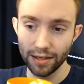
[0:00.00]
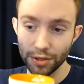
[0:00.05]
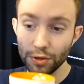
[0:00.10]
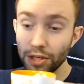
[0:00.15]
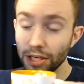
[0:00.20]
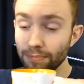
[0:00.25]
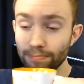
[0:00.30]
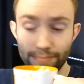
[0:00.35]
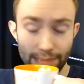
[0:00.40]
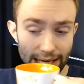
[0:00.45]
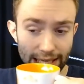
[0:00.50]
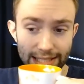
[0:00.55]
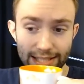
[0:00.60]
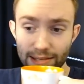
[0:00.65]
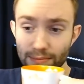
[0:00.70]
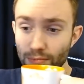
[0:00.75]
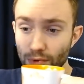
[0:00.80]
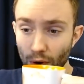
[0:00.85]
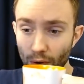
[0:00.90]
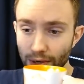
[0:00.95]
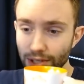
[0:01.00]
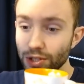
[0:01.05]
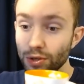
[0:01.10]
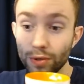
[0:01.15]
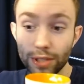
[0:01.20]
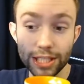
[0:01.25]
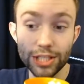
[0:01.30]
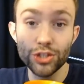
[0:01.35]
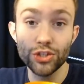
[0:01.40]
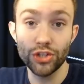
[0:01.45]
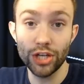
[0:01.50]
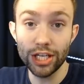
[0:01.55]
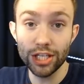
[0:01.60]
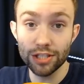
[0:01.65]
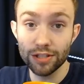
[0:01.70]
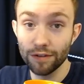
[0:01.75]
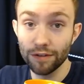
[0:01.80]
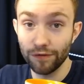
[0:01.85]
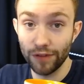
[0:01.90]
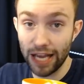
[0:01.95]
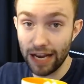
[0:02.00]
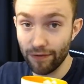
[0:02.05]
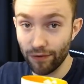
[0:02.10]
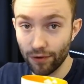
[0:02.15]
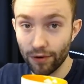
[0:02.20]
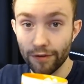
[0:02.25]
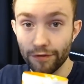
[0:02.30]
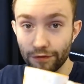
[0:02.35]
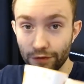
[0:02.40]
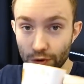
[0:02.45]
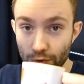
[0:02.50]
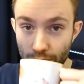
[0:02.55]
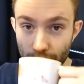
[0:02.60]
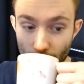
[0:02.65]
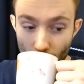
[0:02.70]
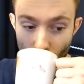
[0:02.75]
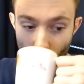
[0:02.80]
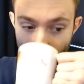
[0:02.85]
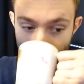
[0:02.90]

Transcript: You can make some noise. You can change the flavor of food.